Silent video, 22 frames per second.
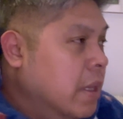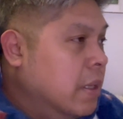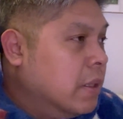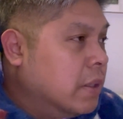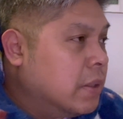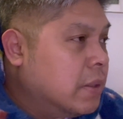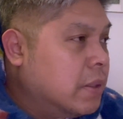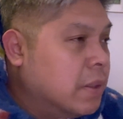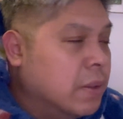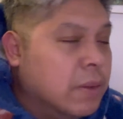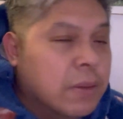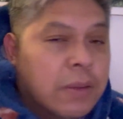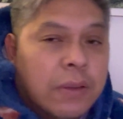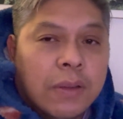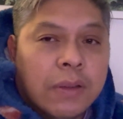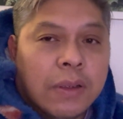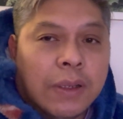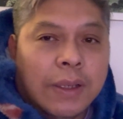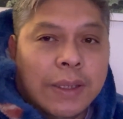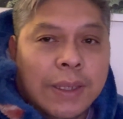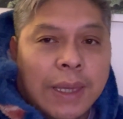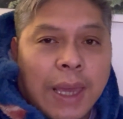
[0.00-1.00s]

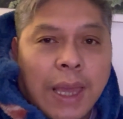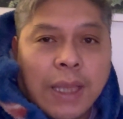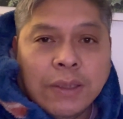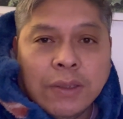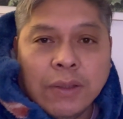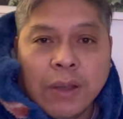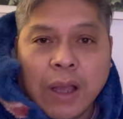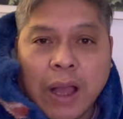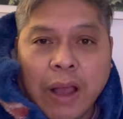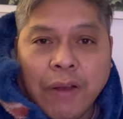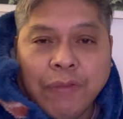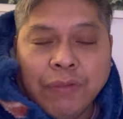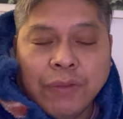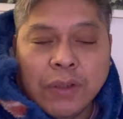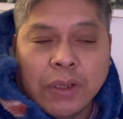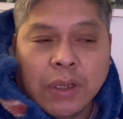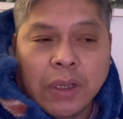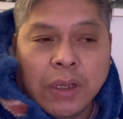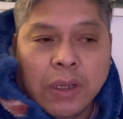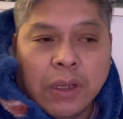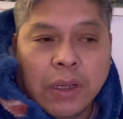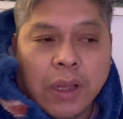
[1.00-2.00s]
so yeah, so
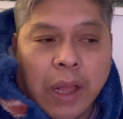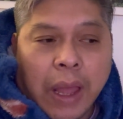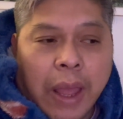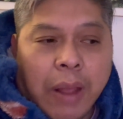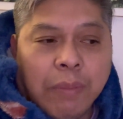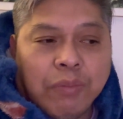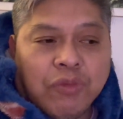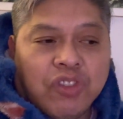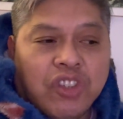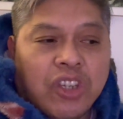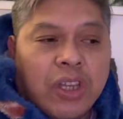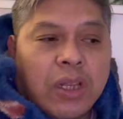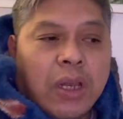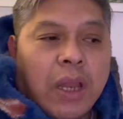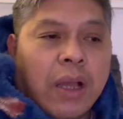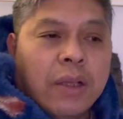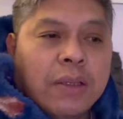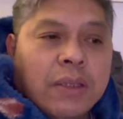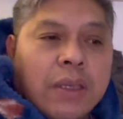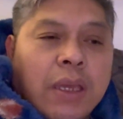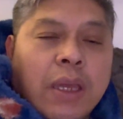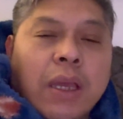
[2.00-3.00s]
after I'm
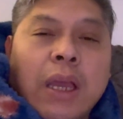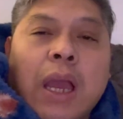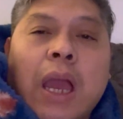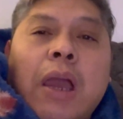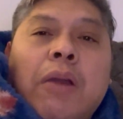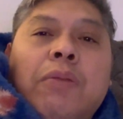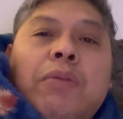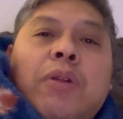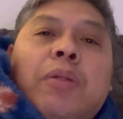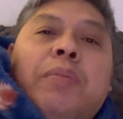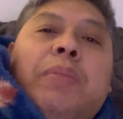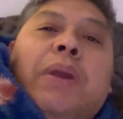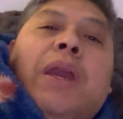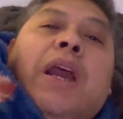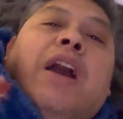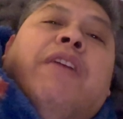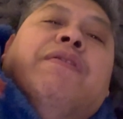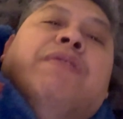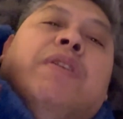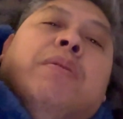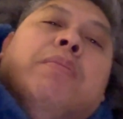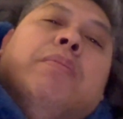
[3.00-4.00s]
chillaxing, I will be
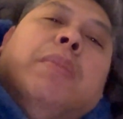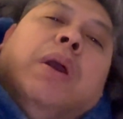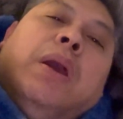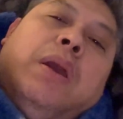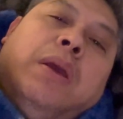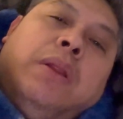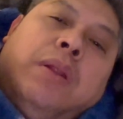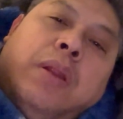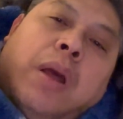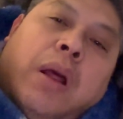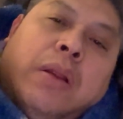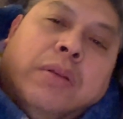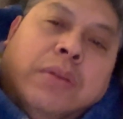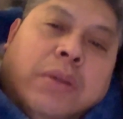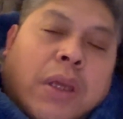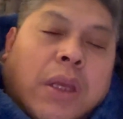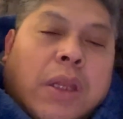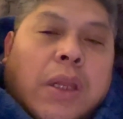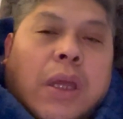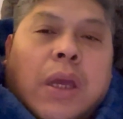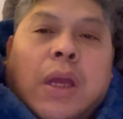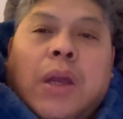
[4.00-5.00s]
having my
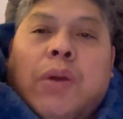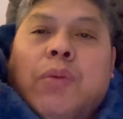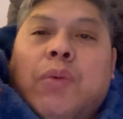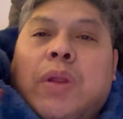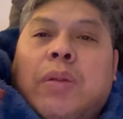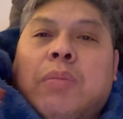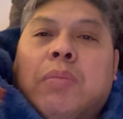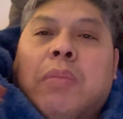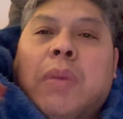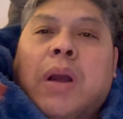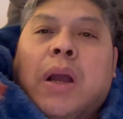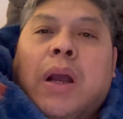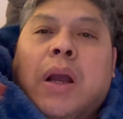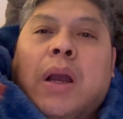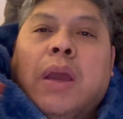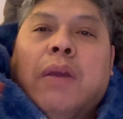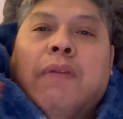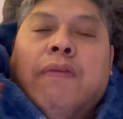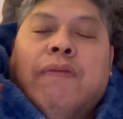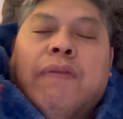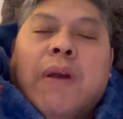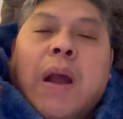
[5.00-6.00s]
dinner with
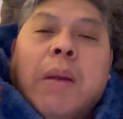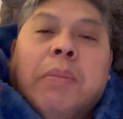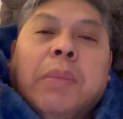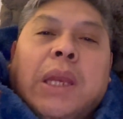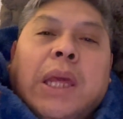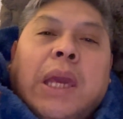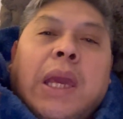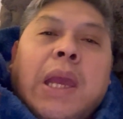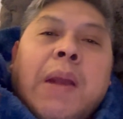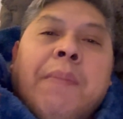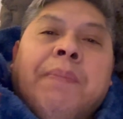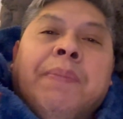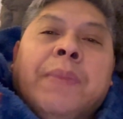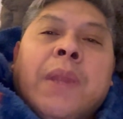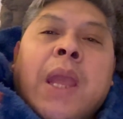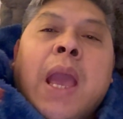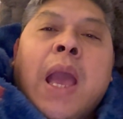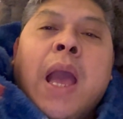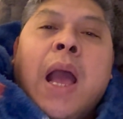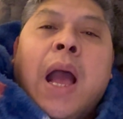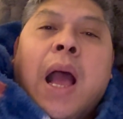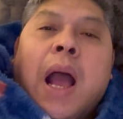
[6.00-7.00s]
my family,
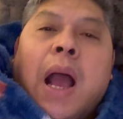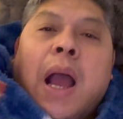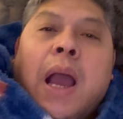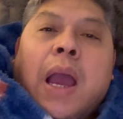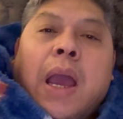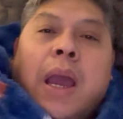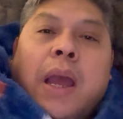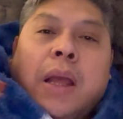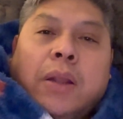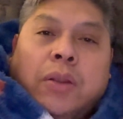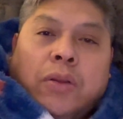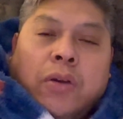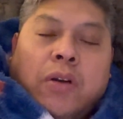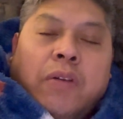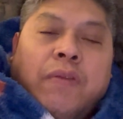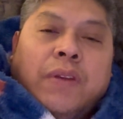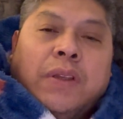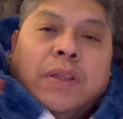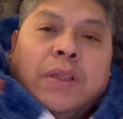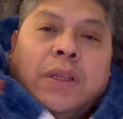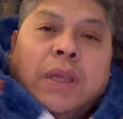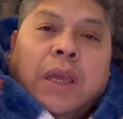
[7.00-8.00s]
and
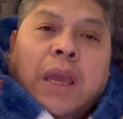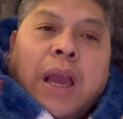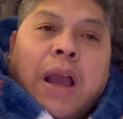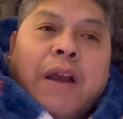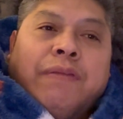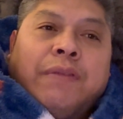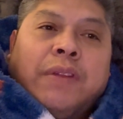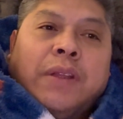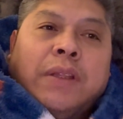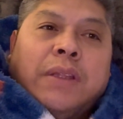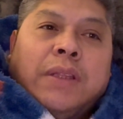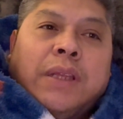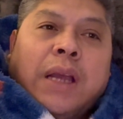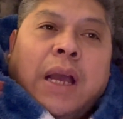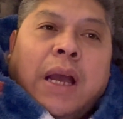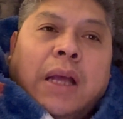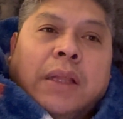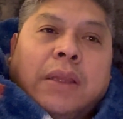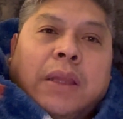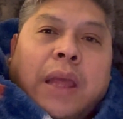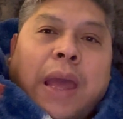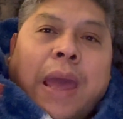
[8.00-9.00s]
obviously after
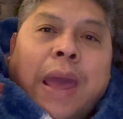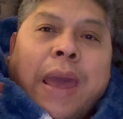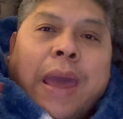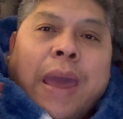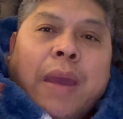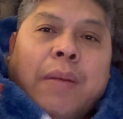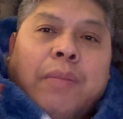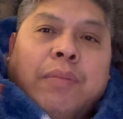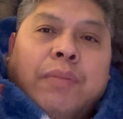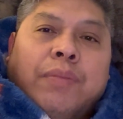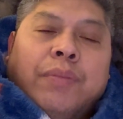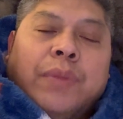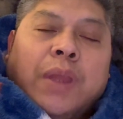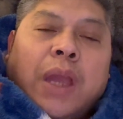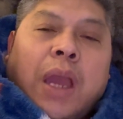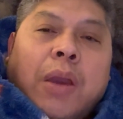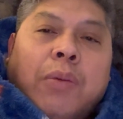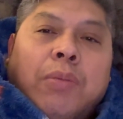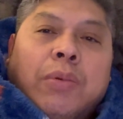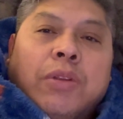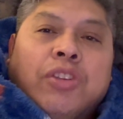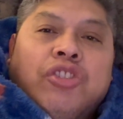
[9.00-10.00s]
that
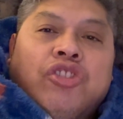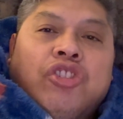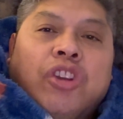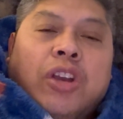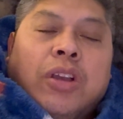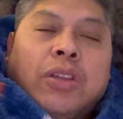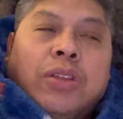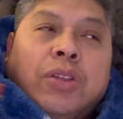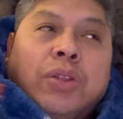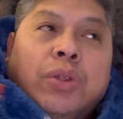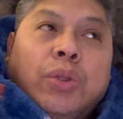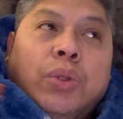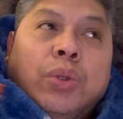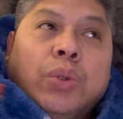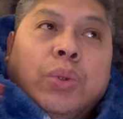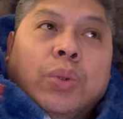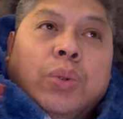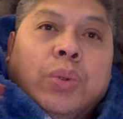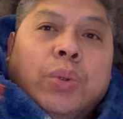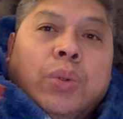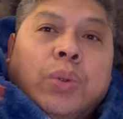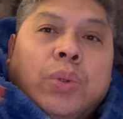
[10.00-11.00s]
I will just
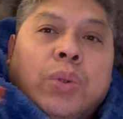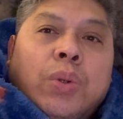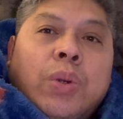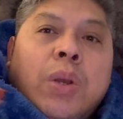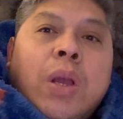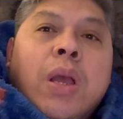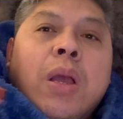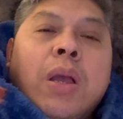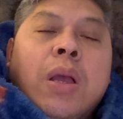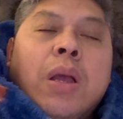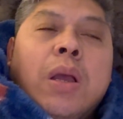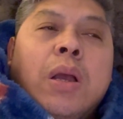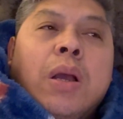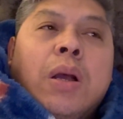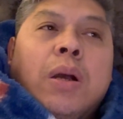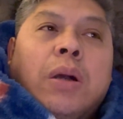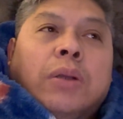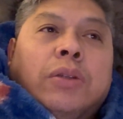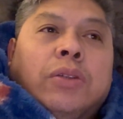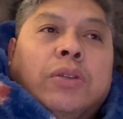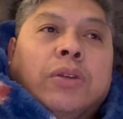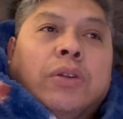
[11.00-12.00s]
do
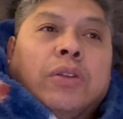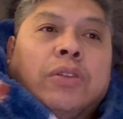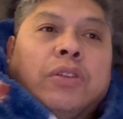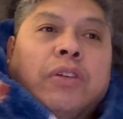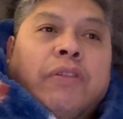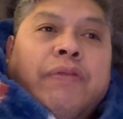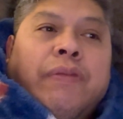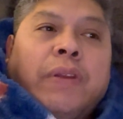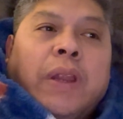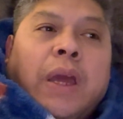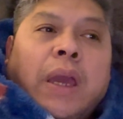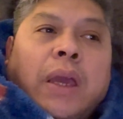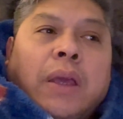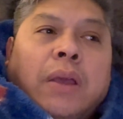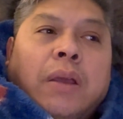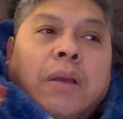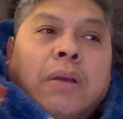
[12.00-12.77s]
a sort of like